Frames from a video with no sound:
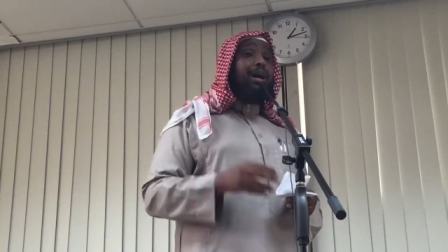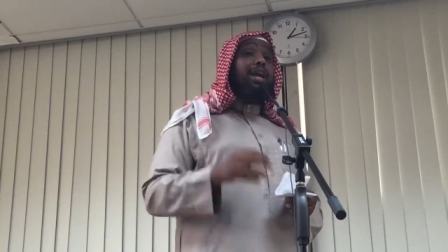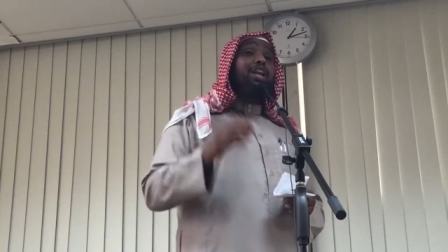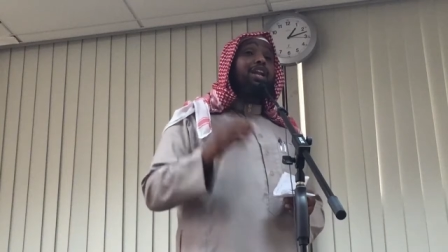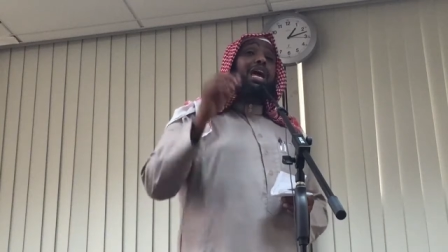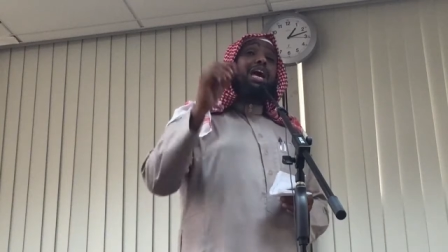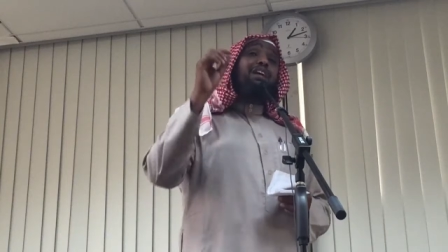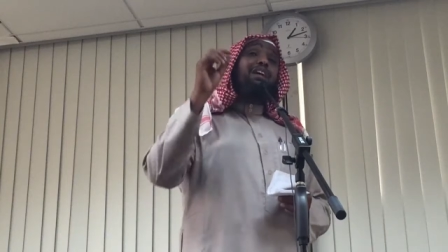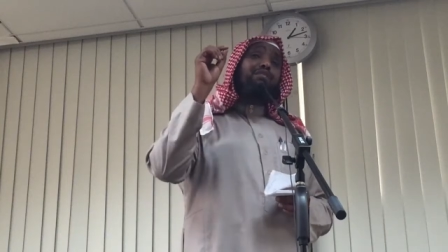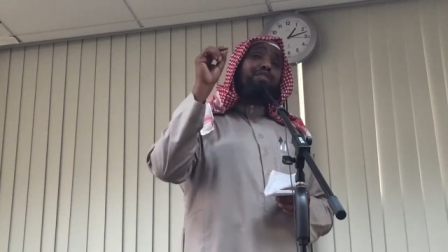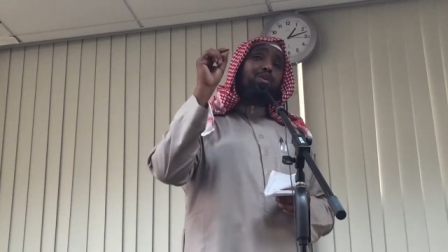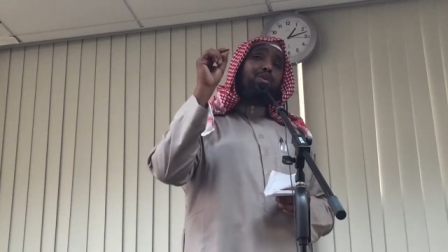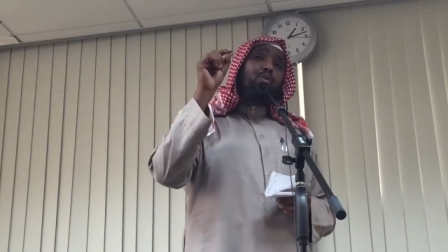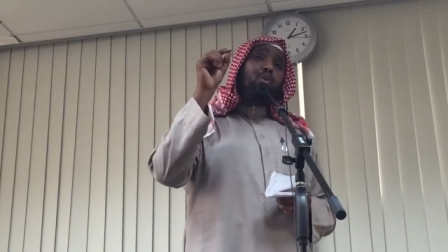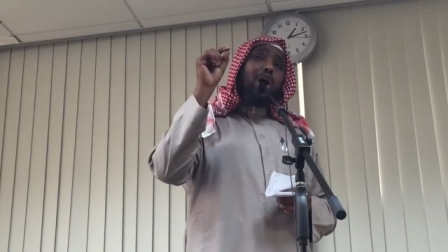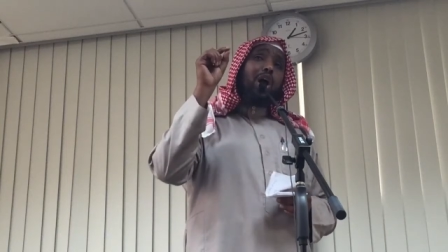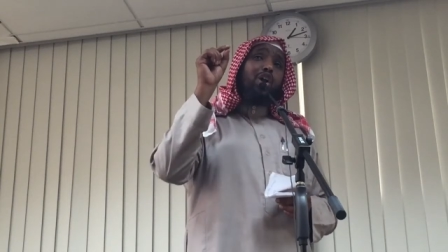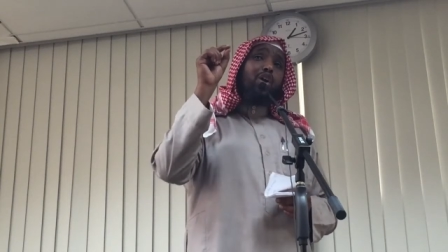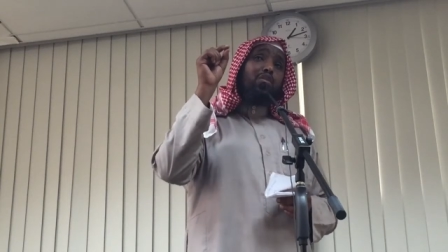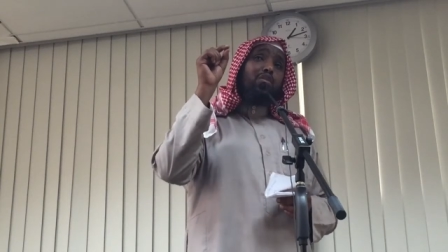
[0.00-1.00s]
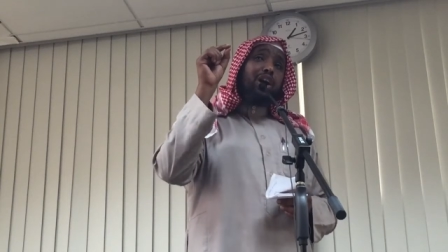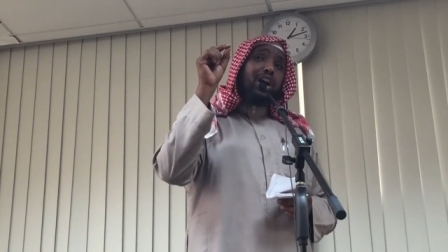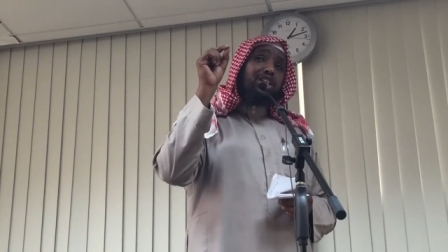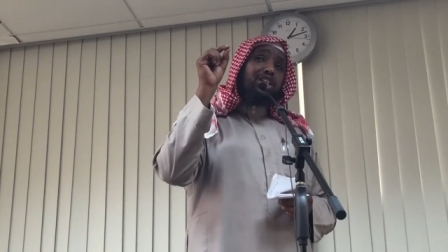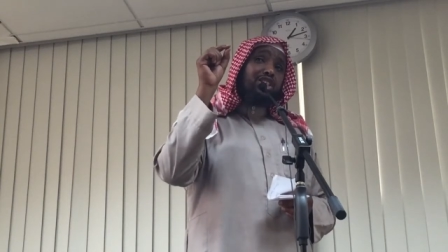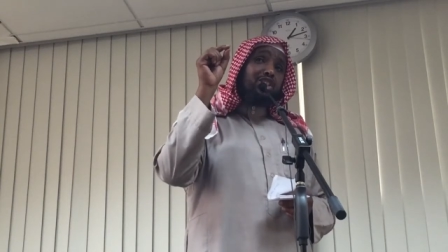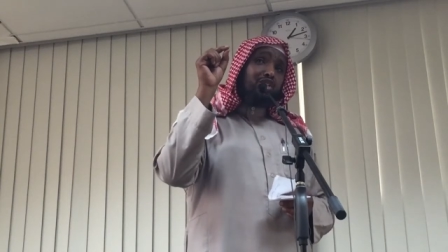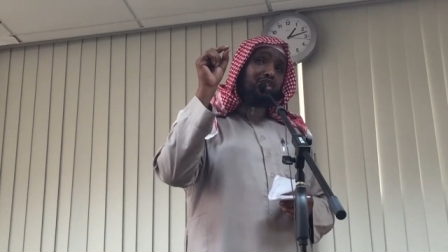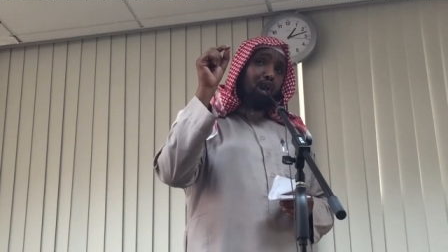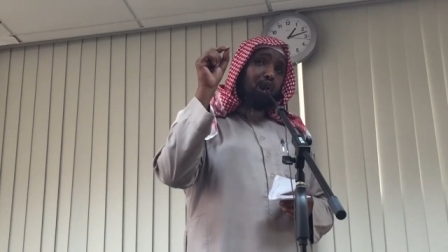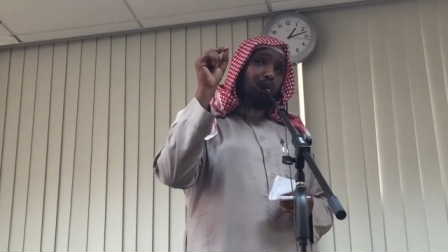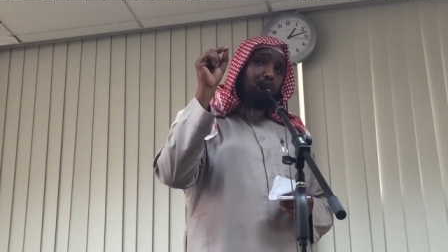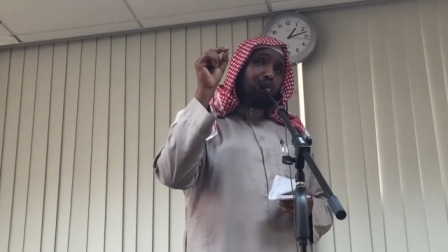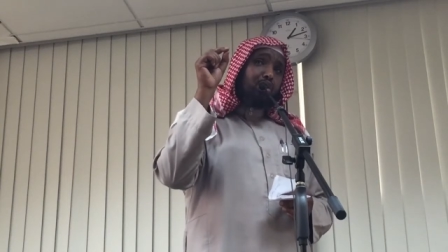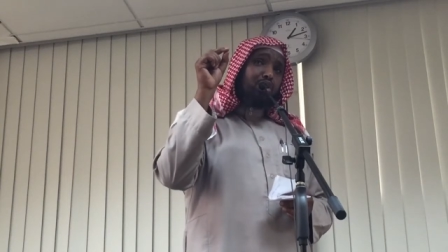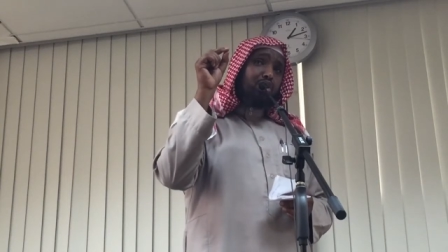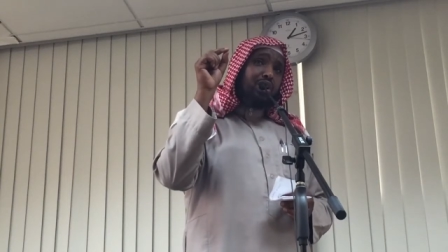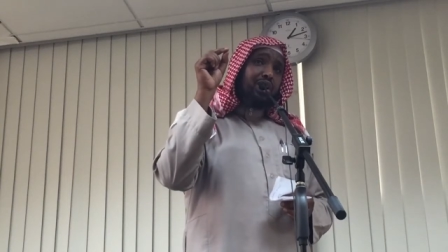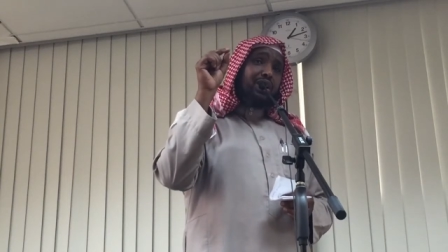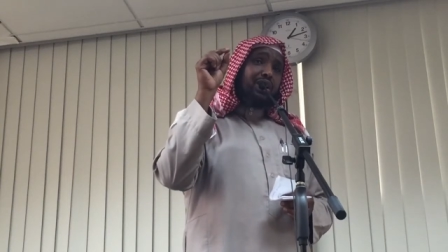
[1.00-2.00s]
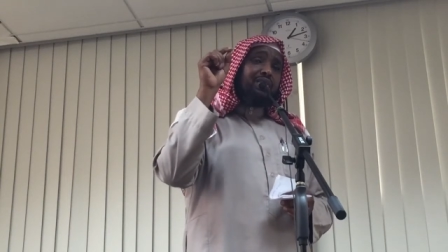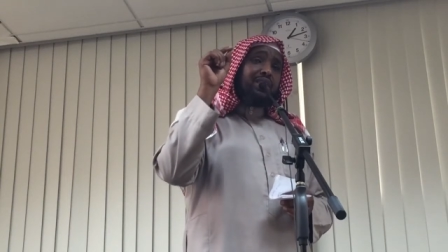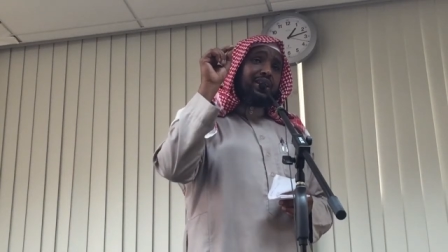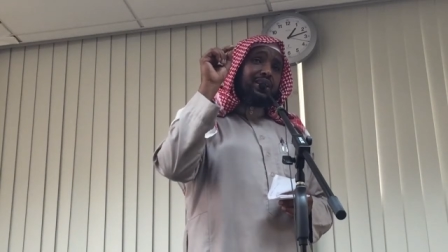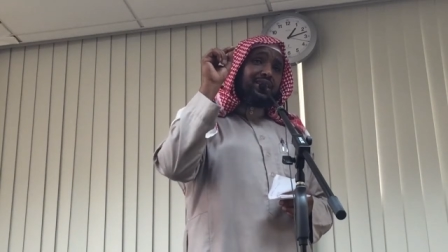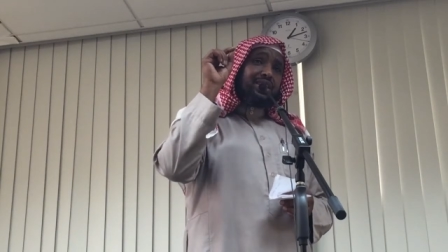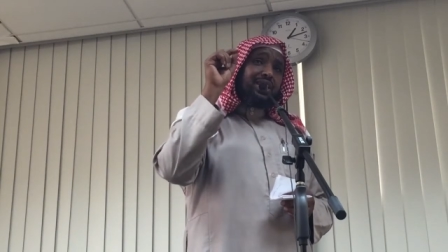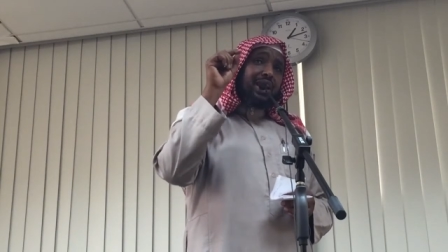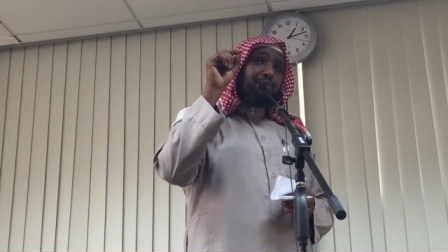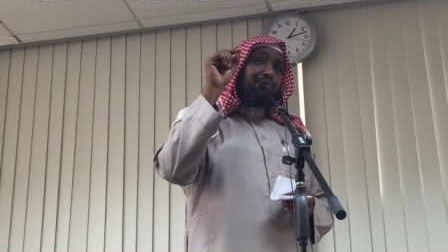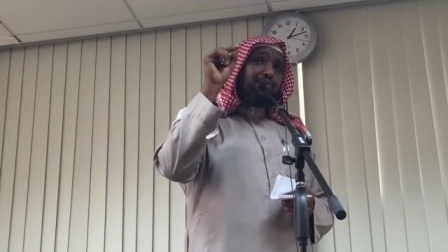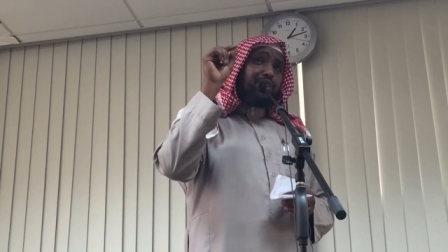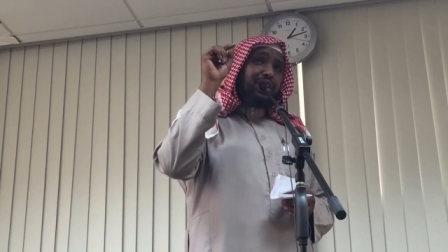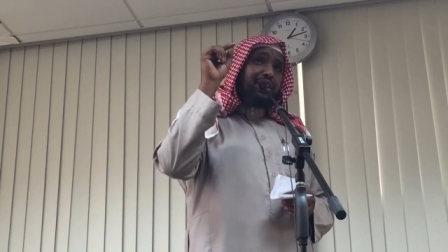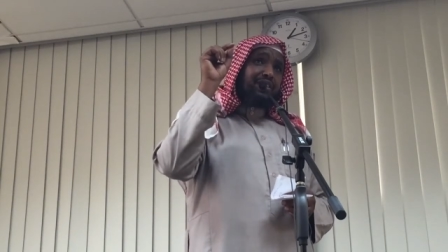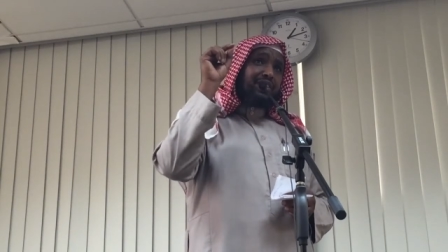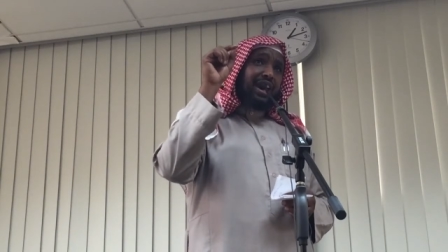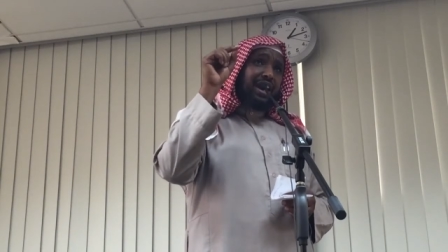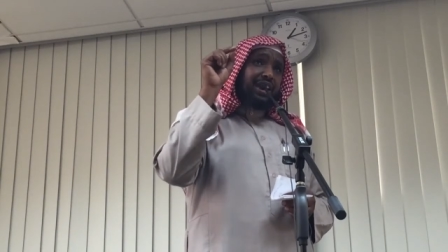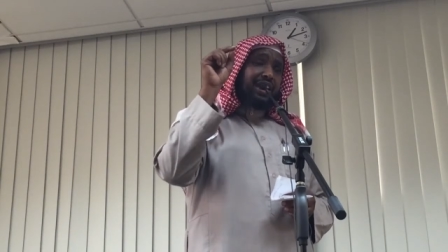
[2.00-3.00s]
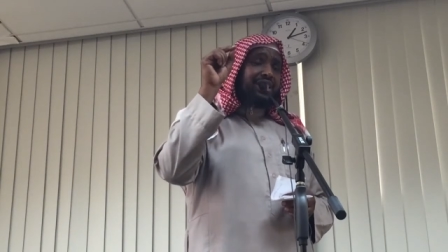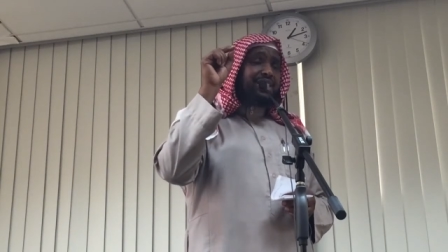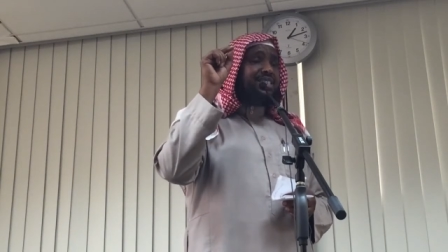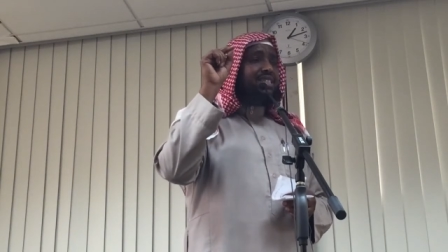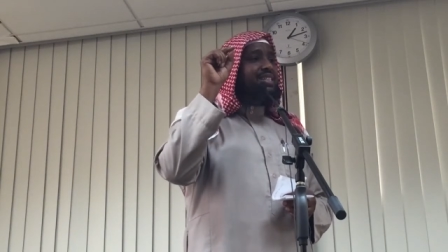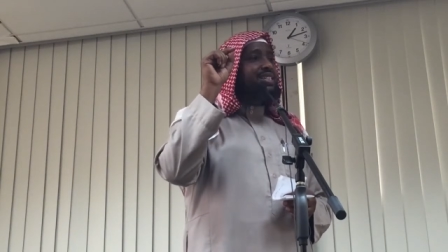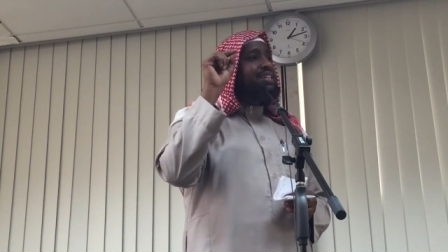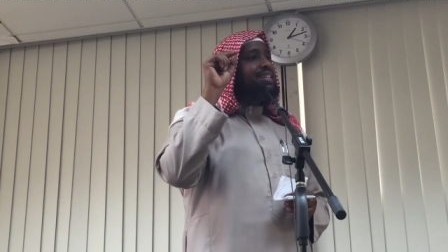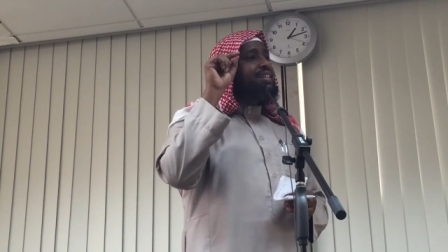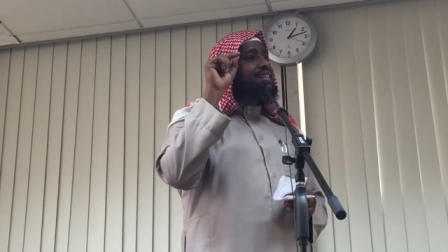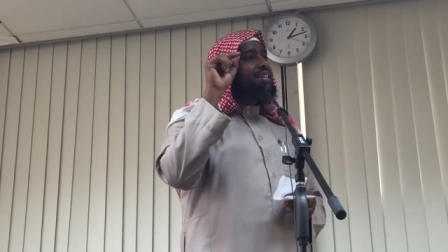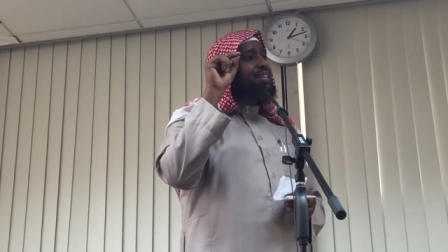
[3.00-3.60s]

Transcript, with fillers: But every one of us, those, there's something that is